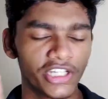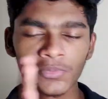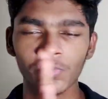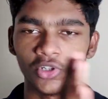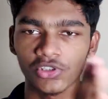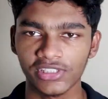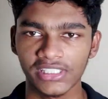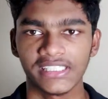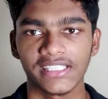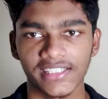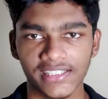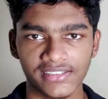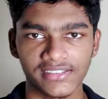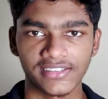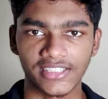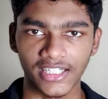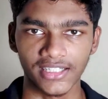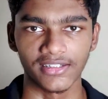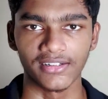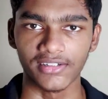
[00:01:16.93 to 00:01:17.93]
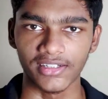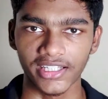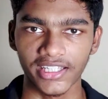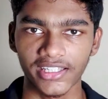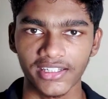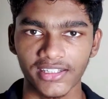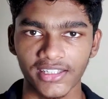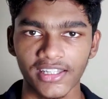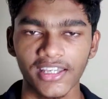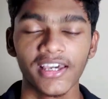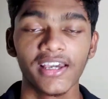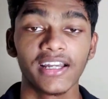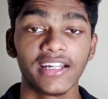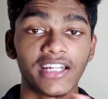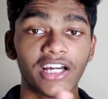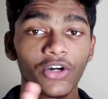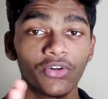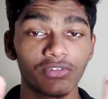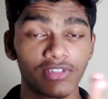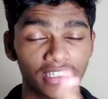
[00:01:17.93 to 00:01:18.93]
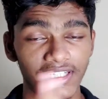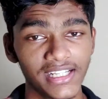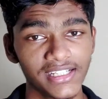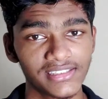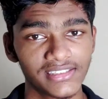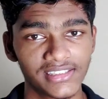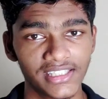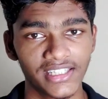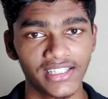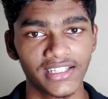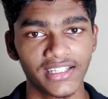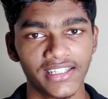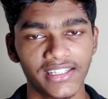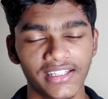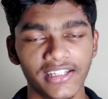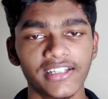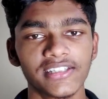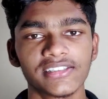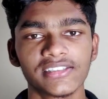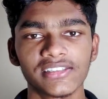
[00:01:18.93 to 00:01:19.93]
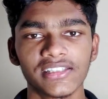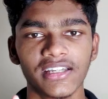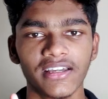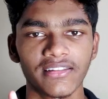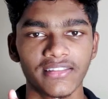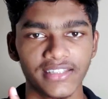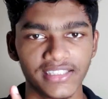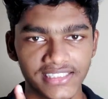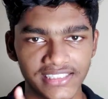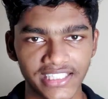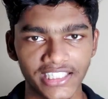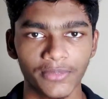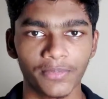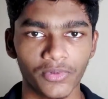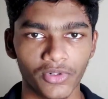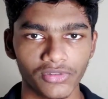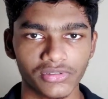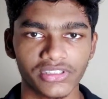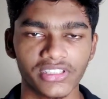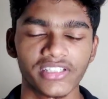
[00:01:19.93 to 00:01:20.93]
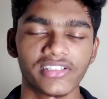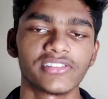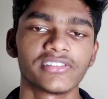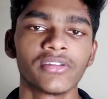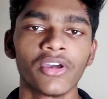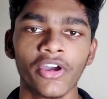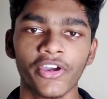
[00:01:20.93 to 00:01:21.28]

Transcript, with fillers: the unboxing is done, right? Now the next thing is the setup process.